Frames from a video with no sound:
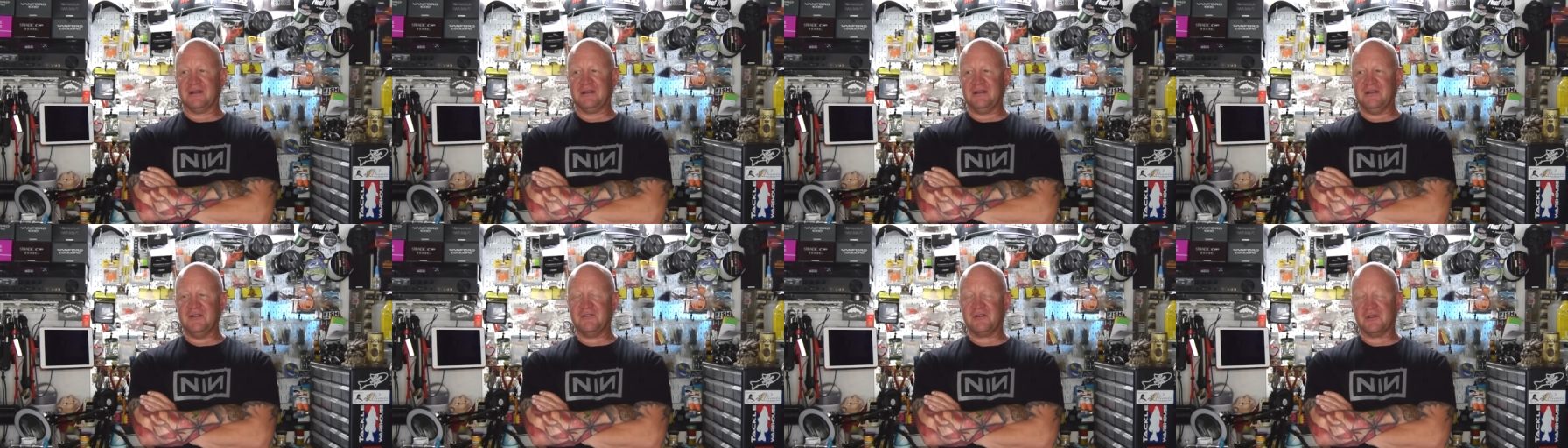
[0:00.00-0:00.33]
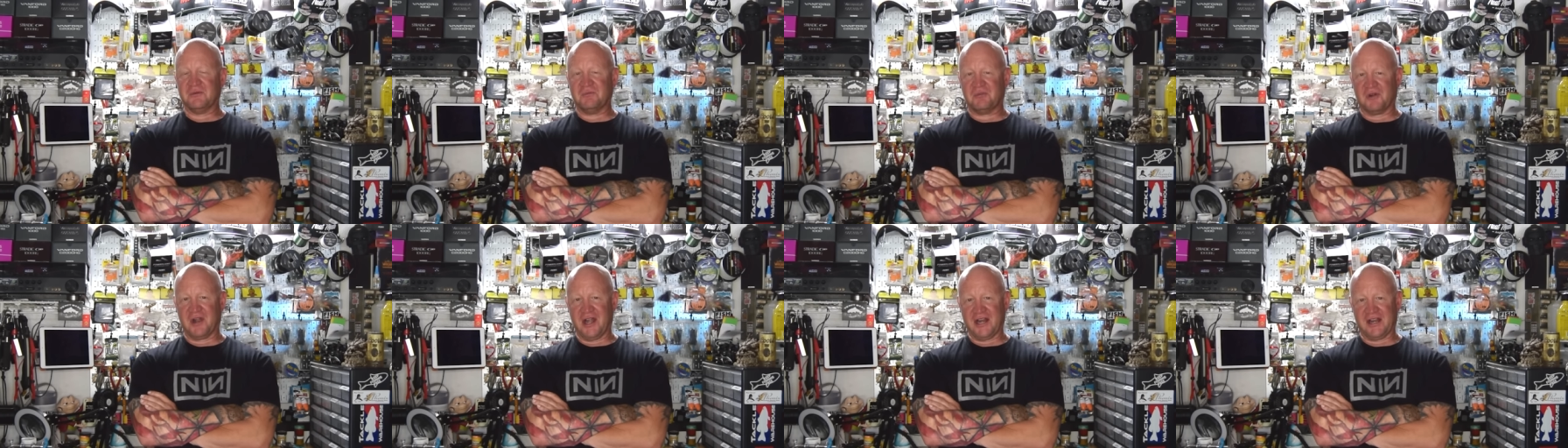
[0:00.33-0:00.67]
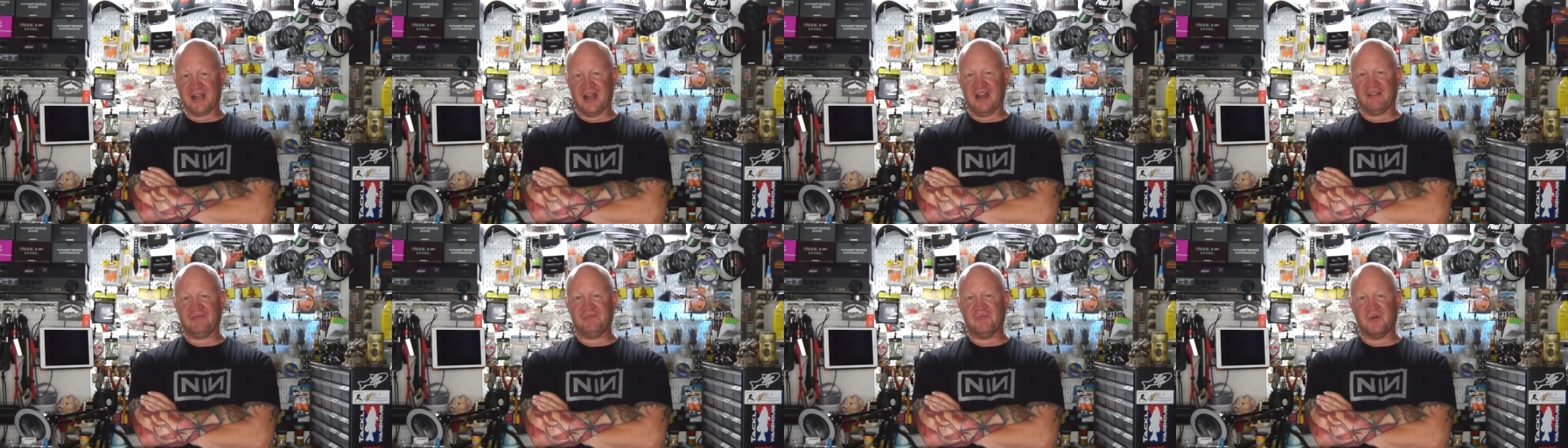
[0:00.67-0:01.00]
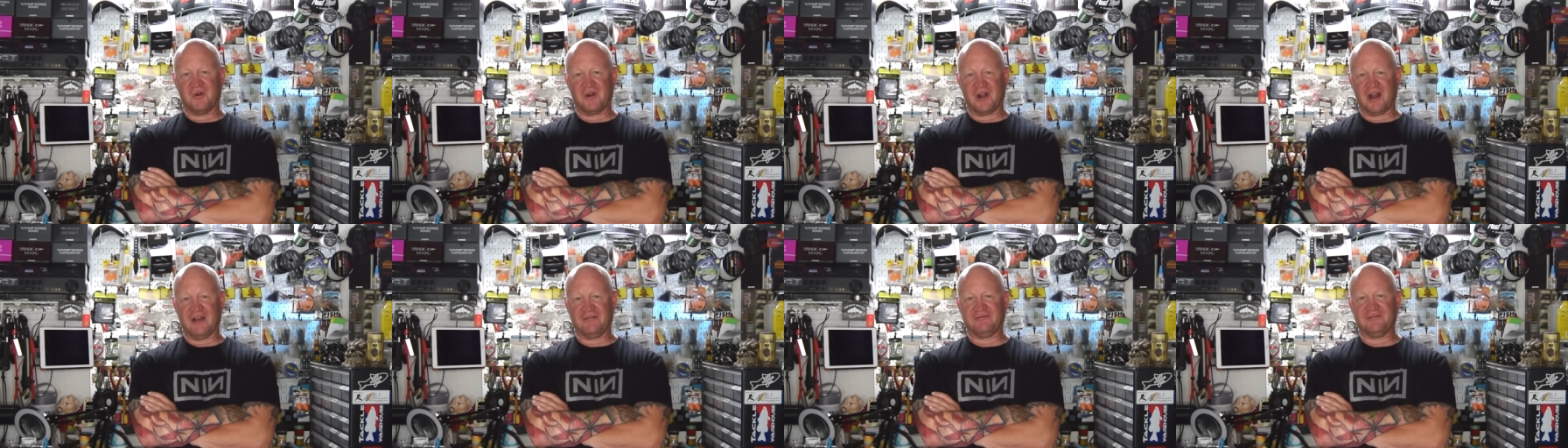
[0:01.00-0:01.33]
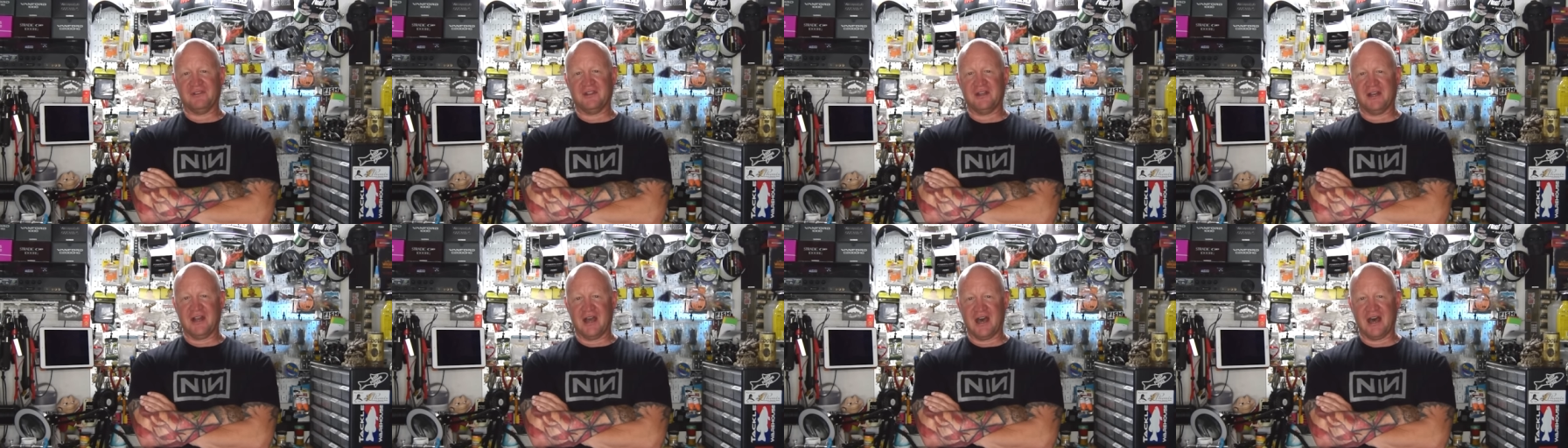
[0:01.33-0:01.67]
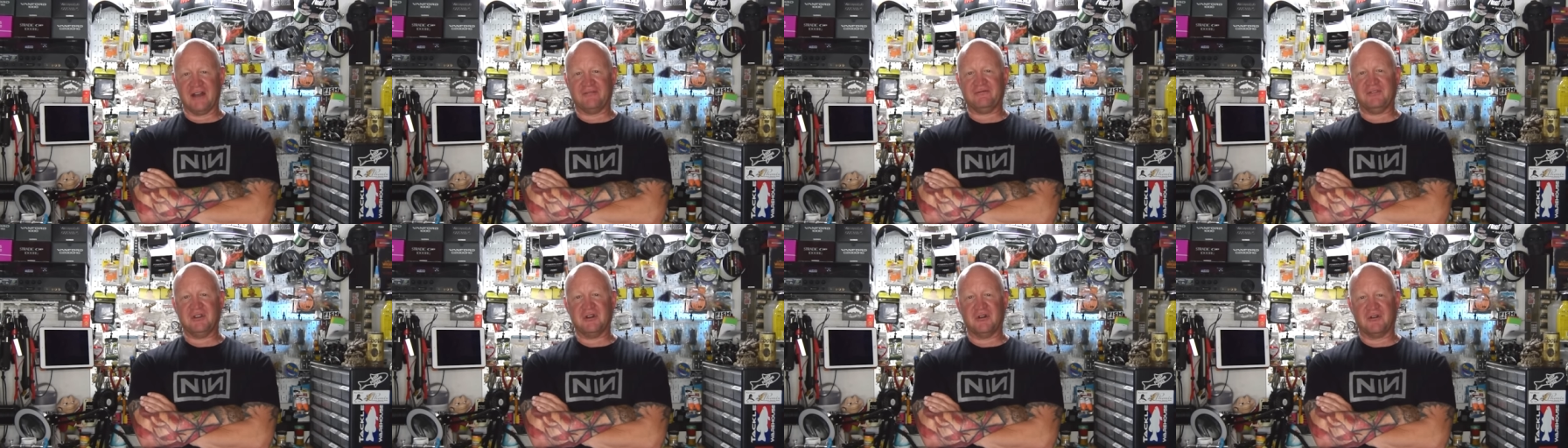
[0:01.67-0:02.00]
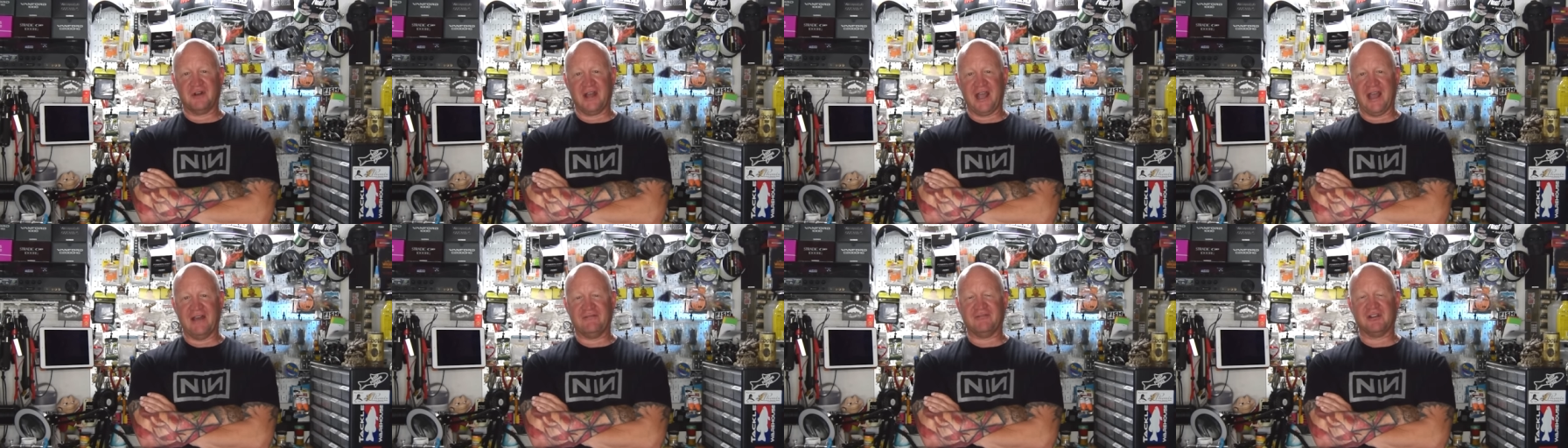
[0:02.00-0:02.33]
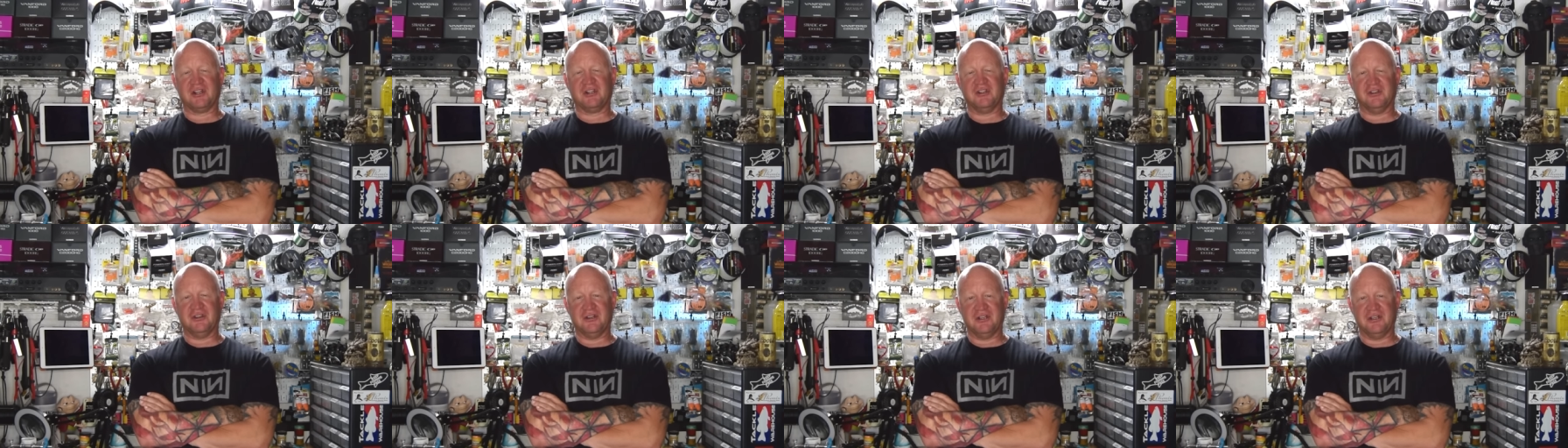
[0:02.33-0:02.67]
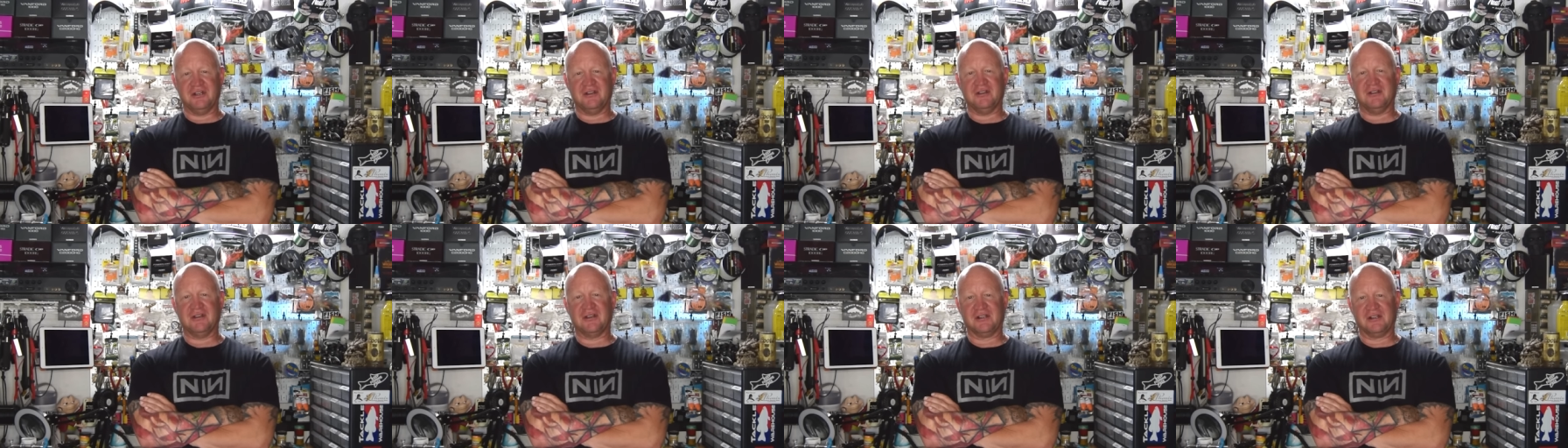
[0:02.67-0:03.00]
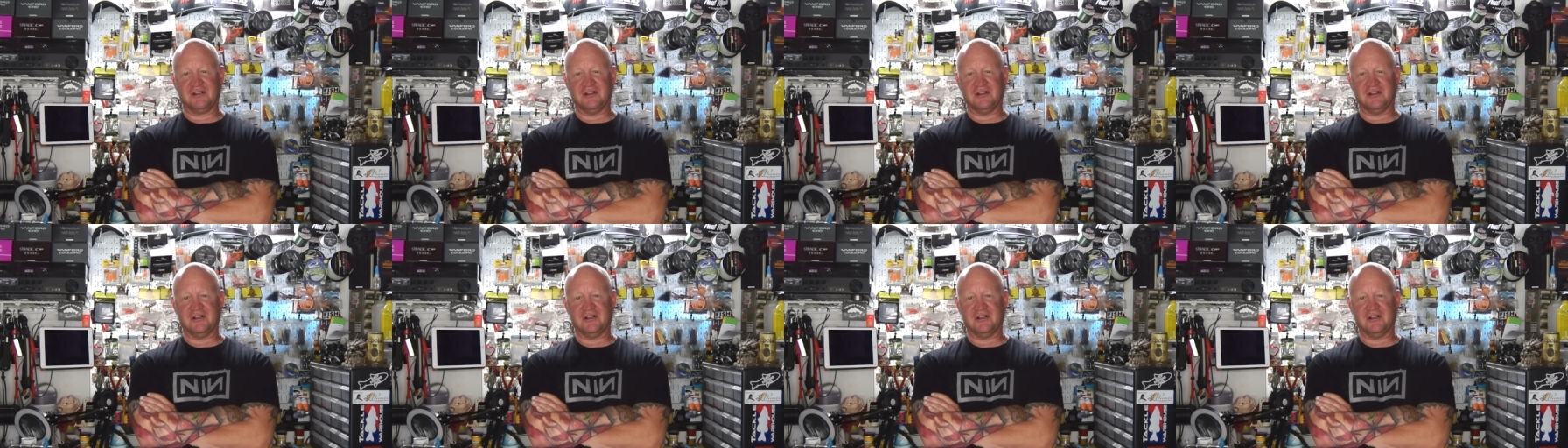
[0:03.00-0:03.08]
you could break off more often than not if you don't have a good